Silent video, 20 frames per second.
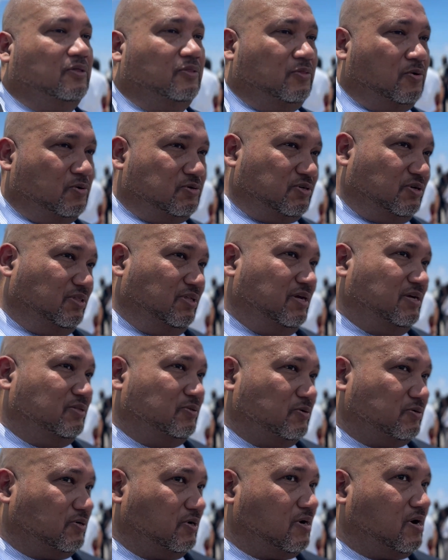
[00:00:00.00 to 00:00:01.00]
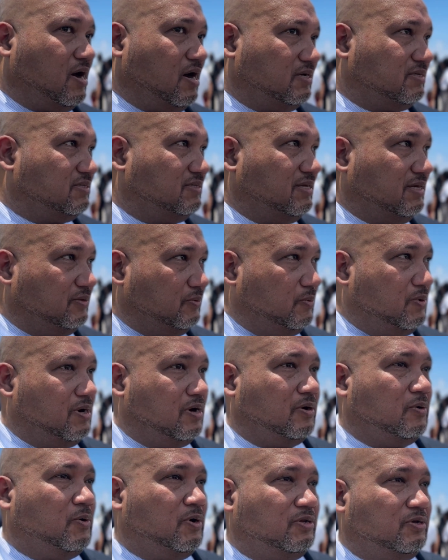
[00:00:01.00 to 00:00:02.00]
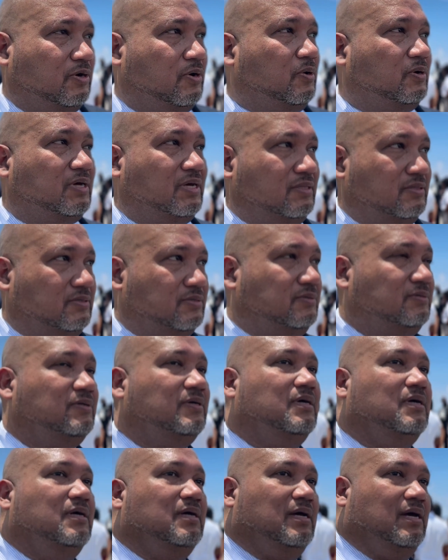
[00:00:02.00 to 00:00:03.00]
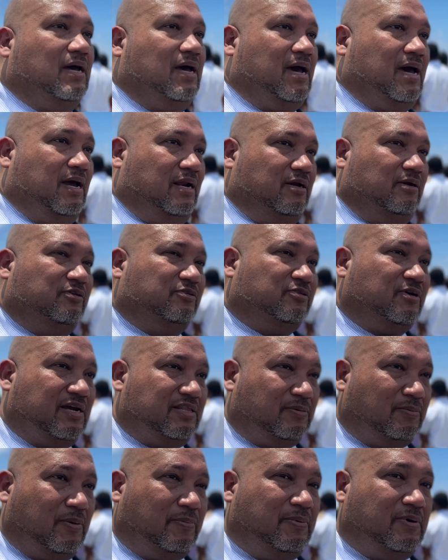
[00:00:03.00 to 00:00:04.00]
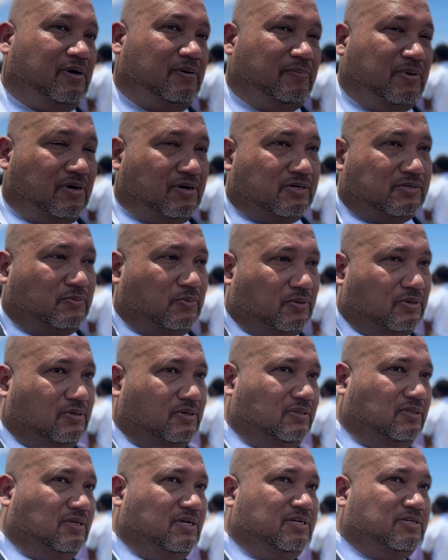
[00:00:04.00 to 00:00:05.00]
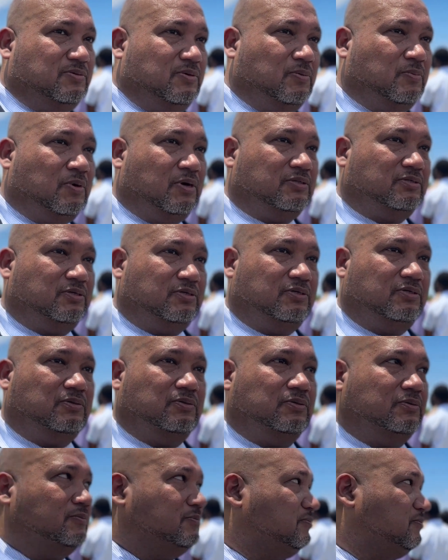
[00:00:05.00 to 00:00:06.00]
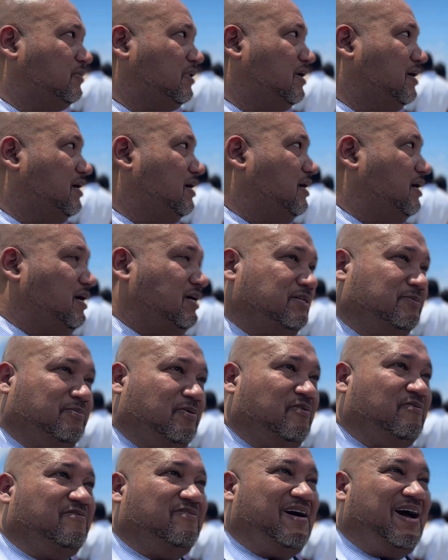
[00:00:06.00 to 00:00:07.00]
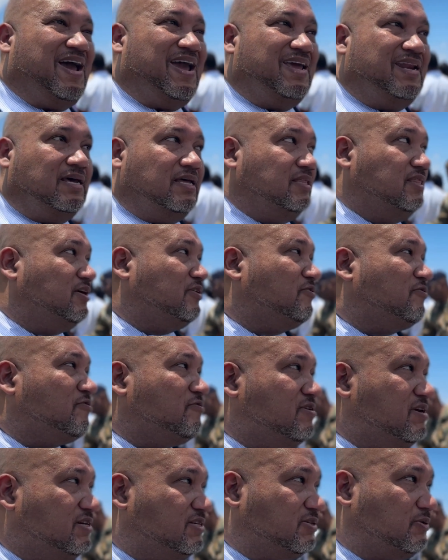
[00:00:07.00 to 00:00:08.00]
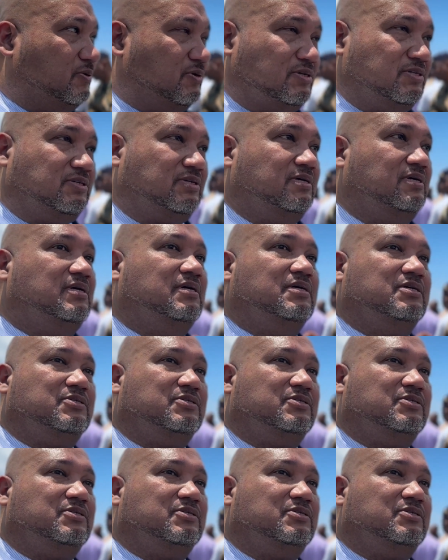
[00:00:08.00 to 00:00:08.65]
Those are costs that we are going to look into and try to prepare, because one of the things we want to do is provide the resource.